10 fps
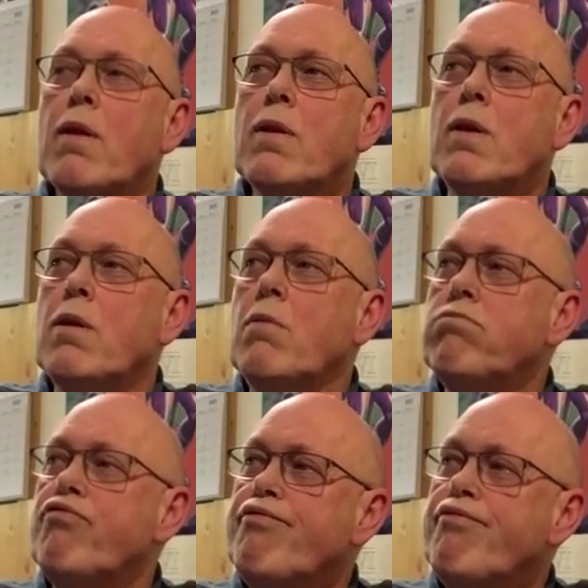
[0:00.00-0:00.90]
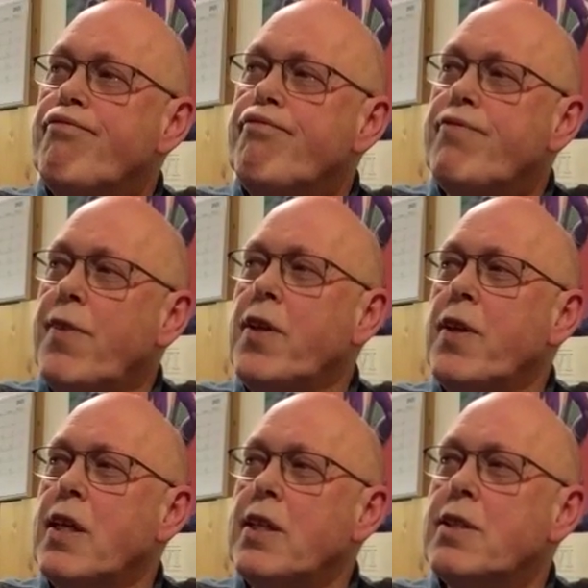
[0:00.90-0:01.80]
um,
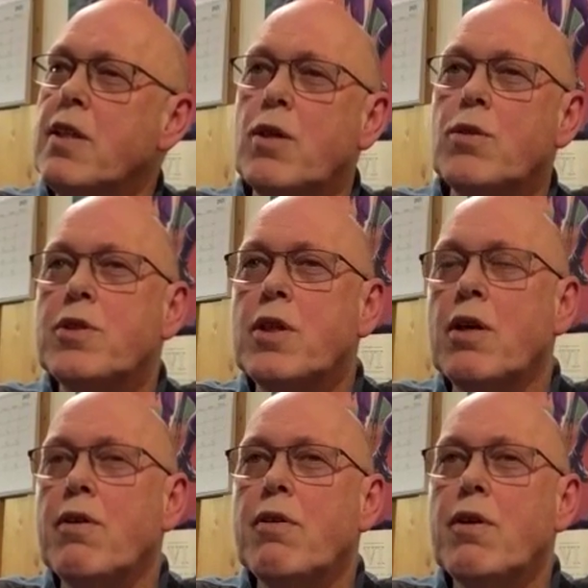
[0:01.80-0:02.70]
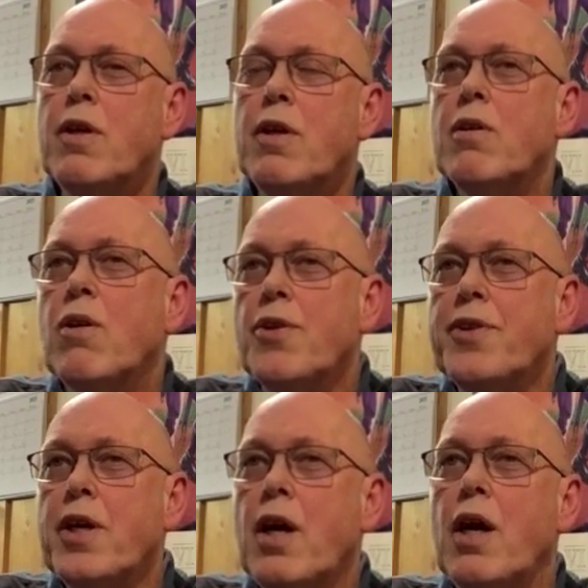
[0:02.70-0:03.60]
fifteen years ago, so I got
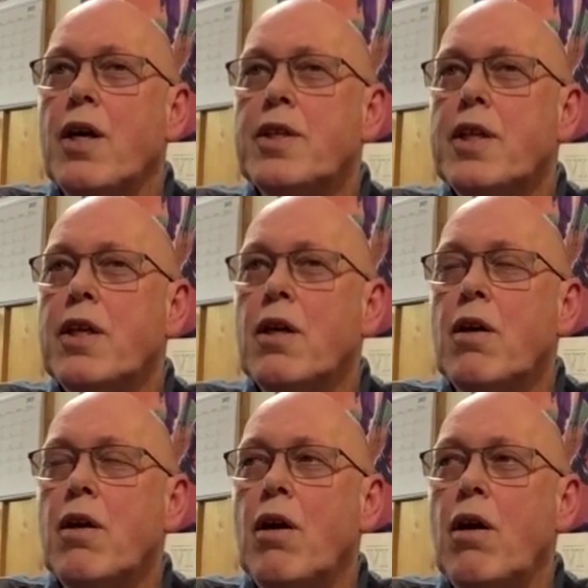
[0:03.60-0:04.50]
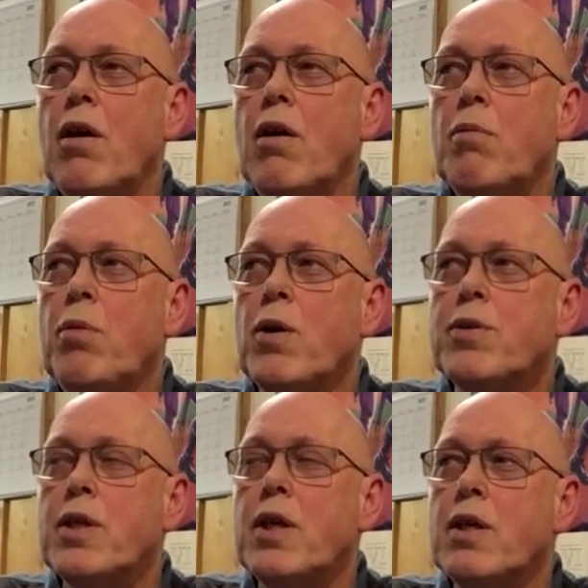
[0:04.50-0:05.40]
the idea about
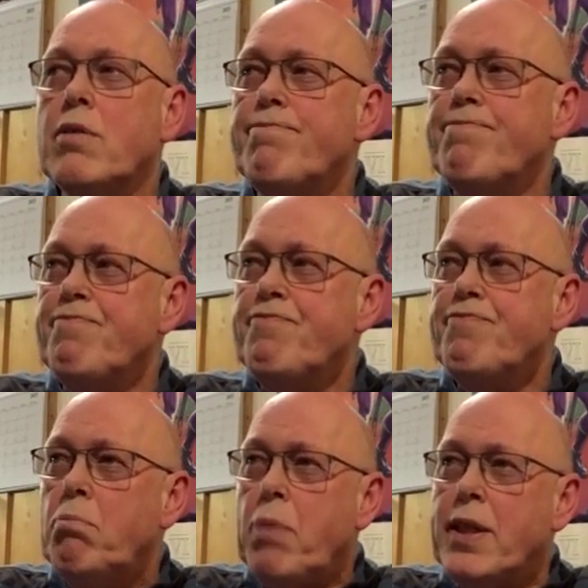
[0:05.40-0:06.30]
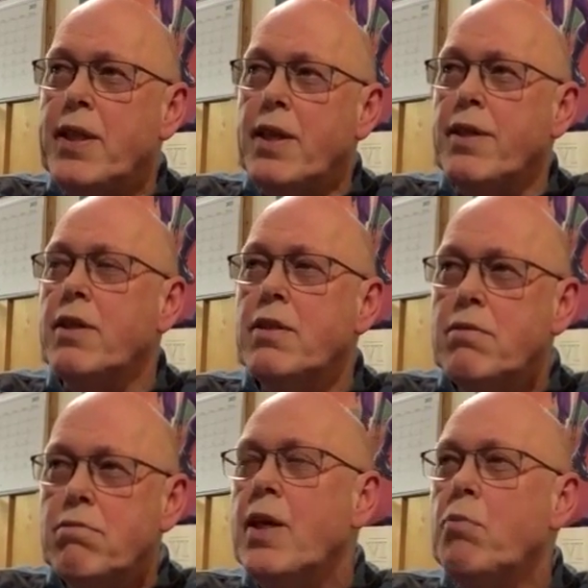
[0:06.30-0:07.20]
um, better,
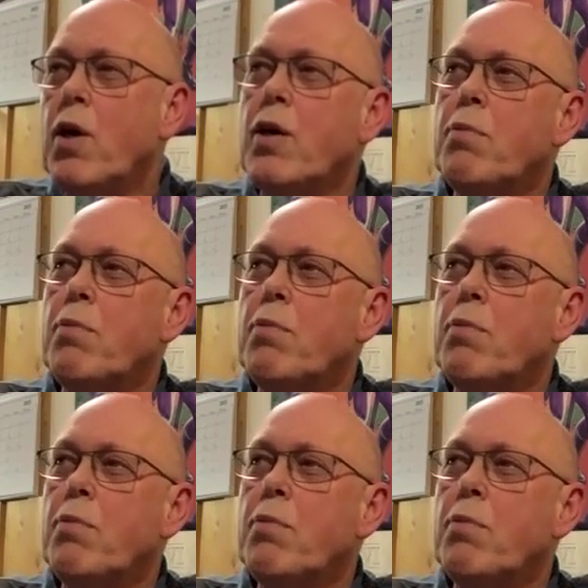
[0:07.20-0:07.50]
in my